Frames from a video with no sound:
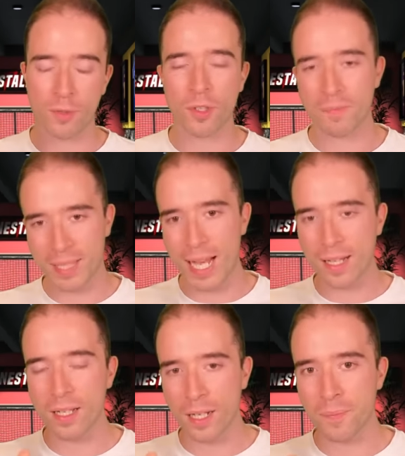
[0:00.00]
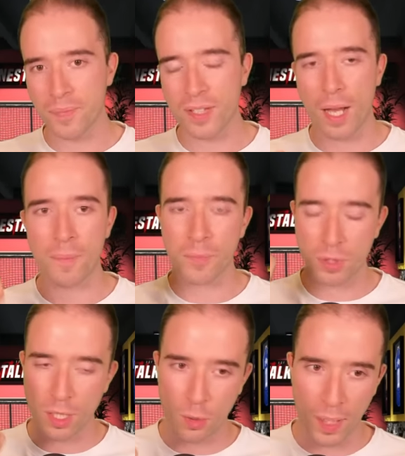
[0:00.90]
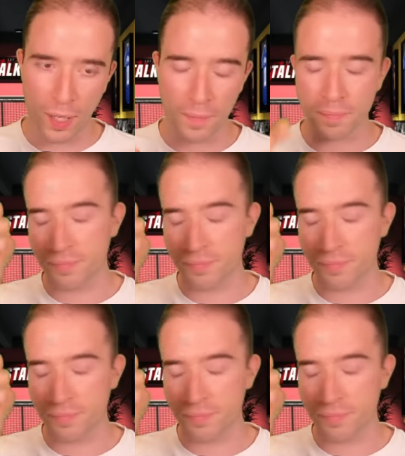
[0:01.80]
Not Gallagher, some. Chilwell,